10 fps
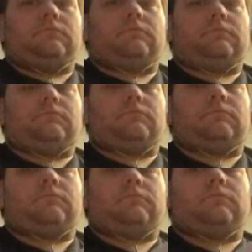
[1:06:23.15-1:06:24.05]
You said,
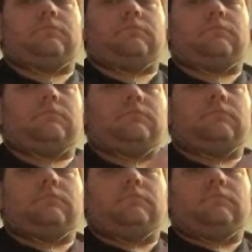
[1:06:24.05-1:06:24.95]
Kelly, I sent out
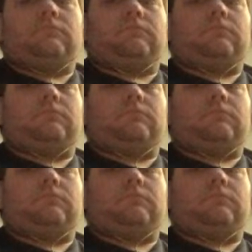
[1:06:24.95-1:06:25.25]
159